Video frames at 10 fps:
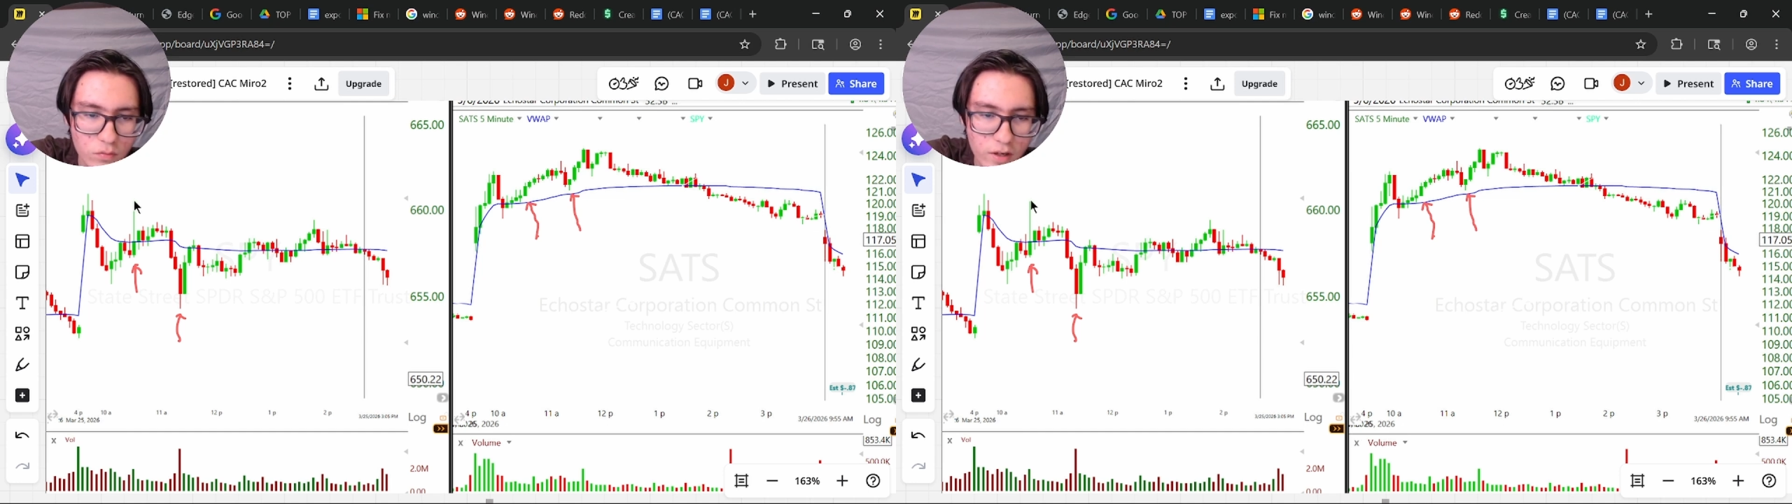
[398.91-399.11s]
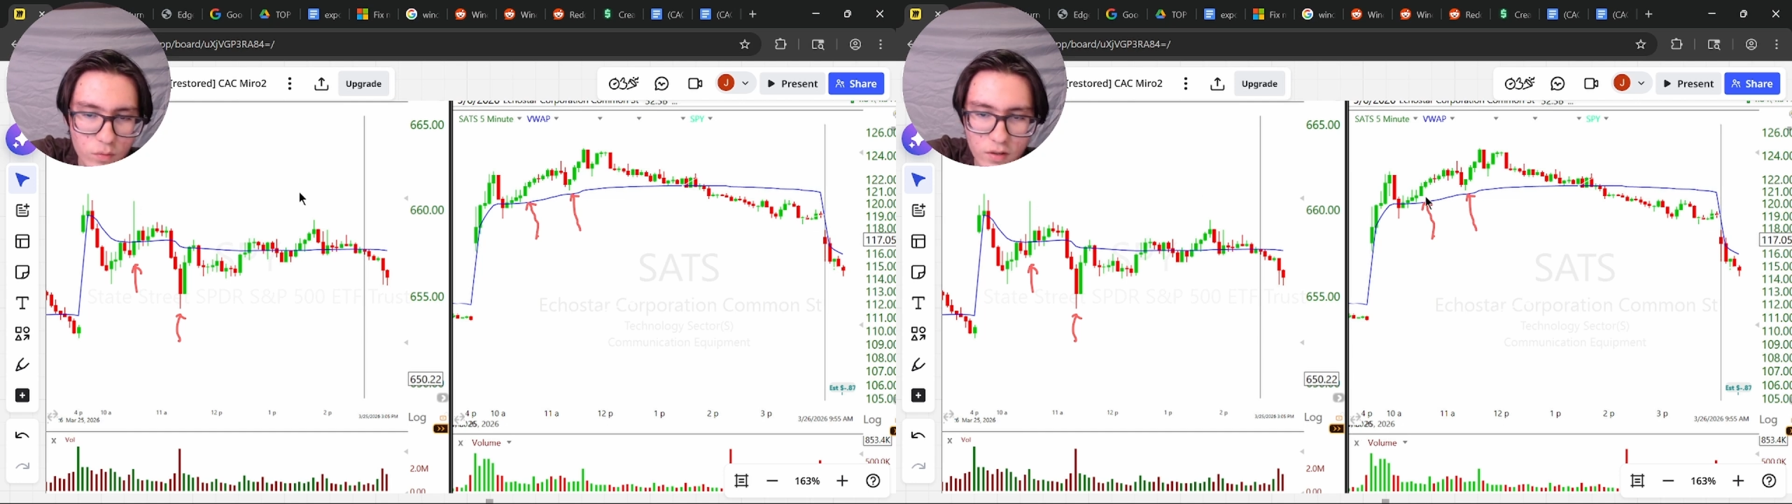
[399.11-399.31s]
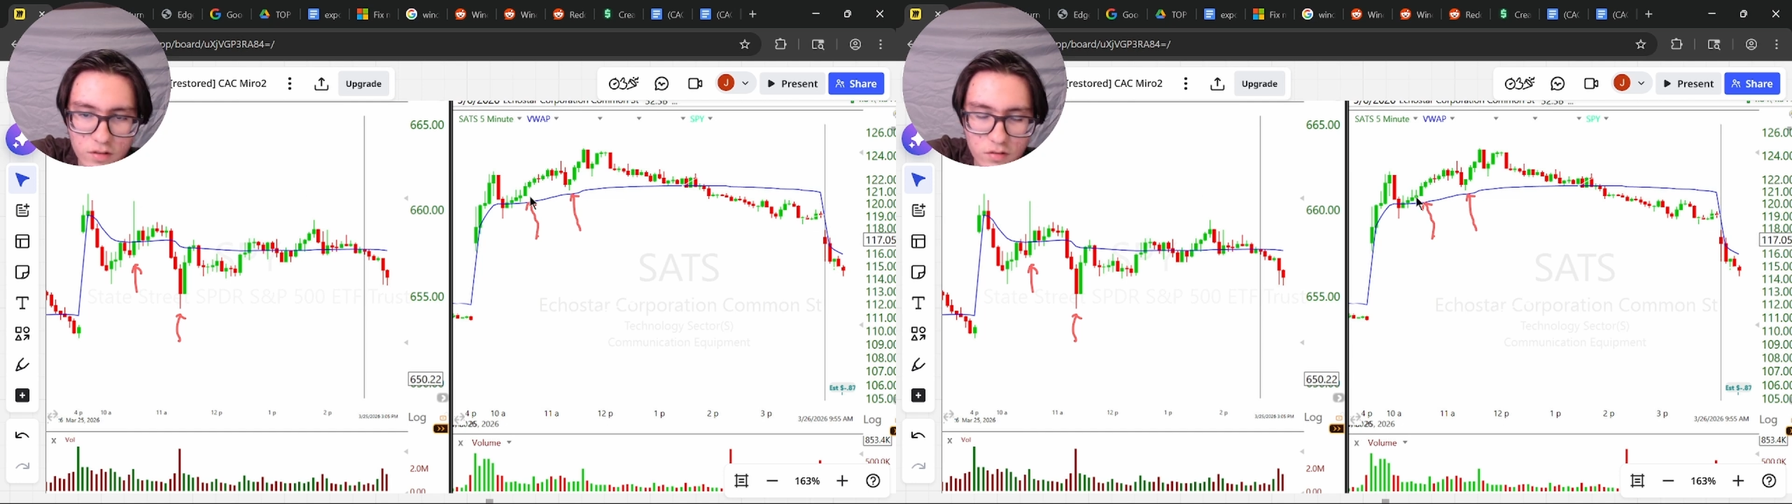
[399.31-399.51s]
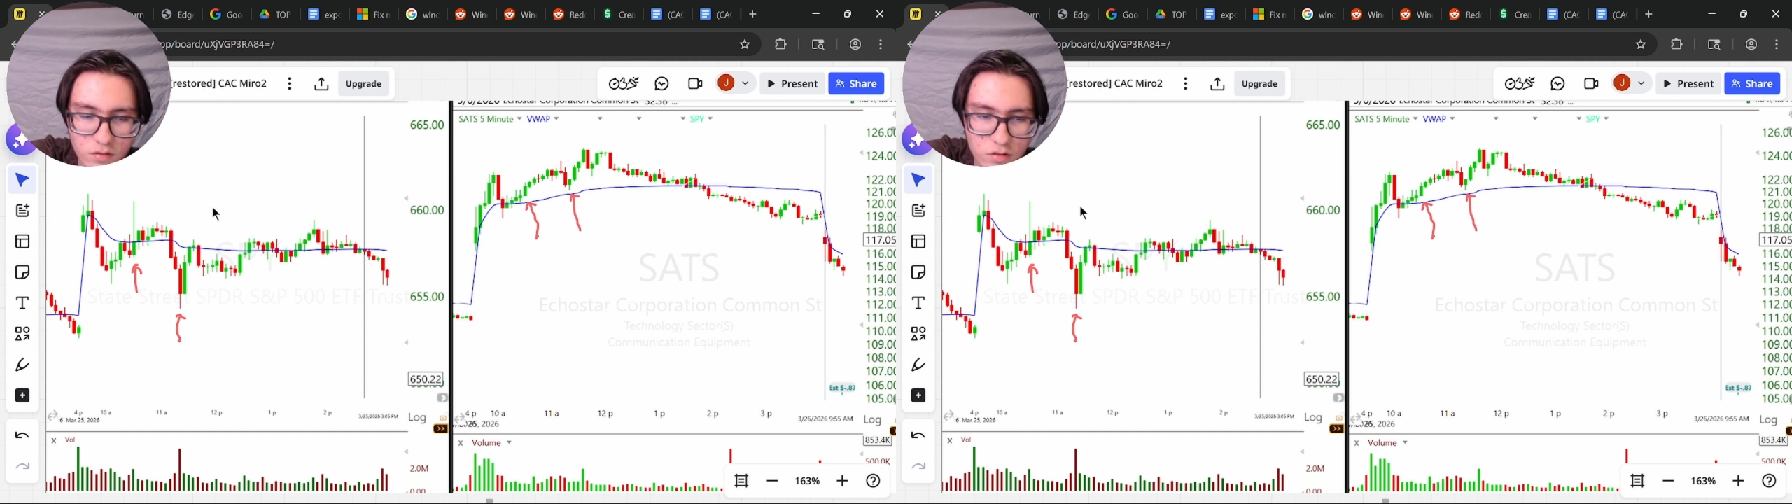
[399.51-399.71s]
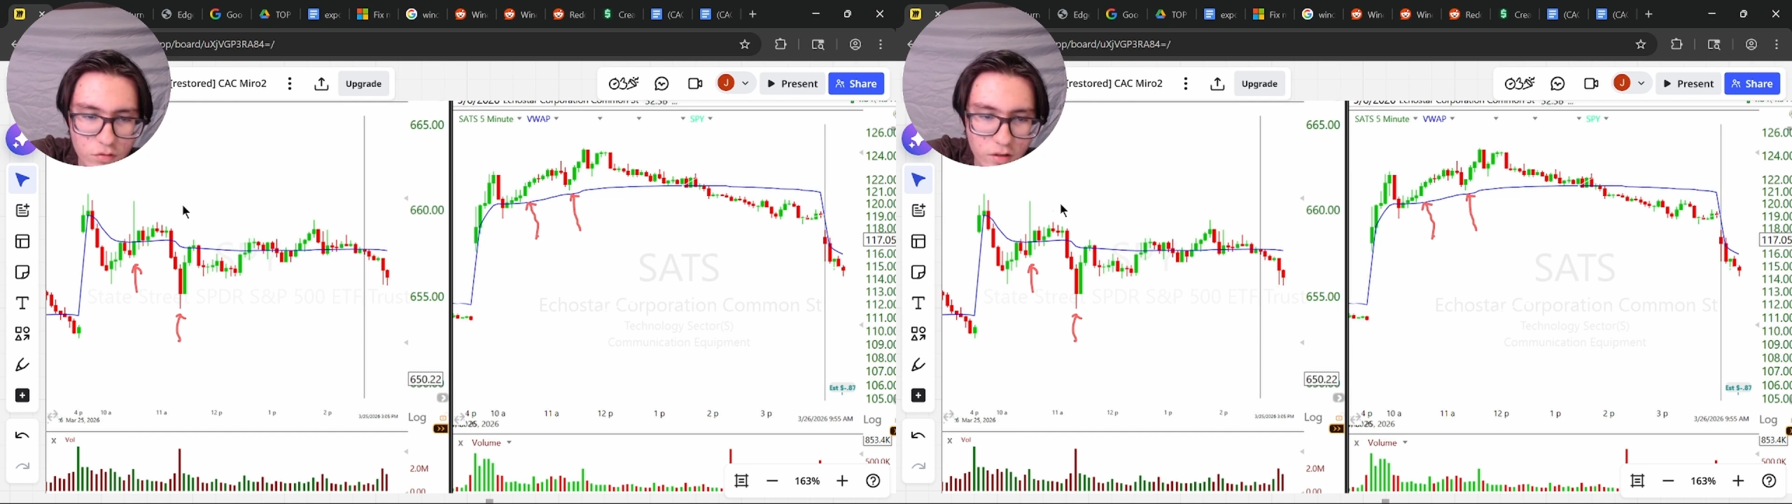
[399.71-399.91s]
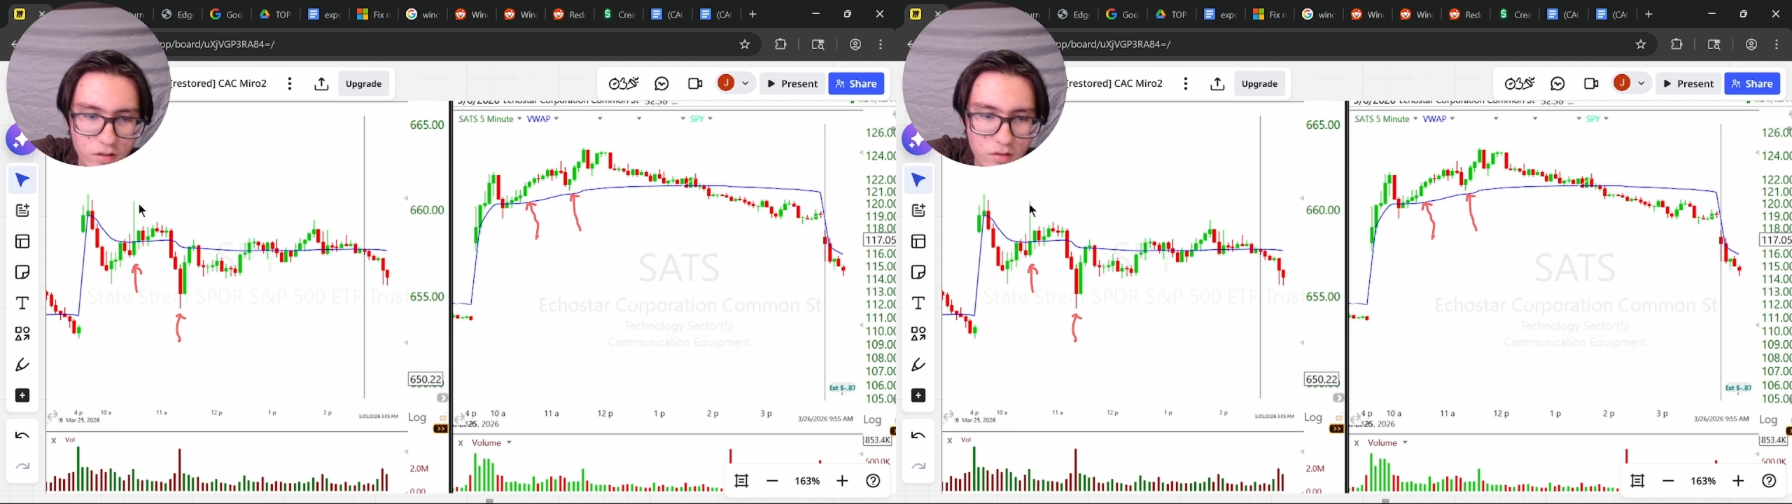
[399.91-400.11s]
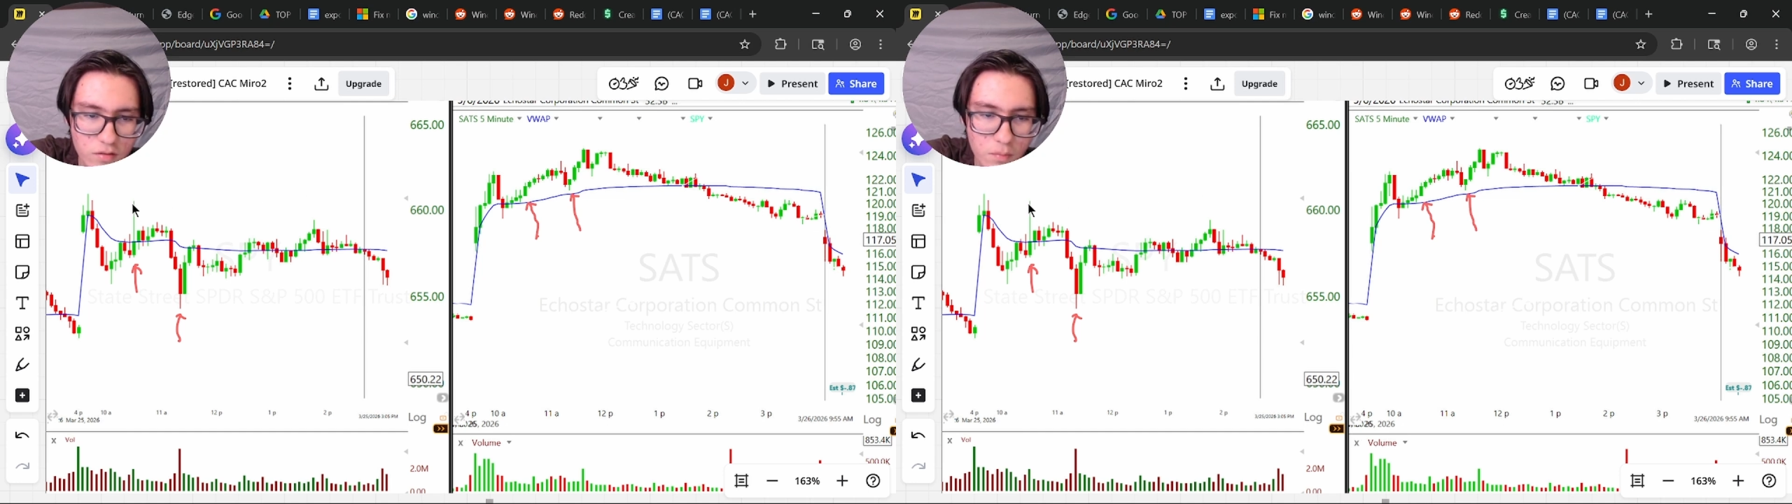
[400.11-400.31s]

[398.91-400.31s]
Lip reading: Right when I took the trade,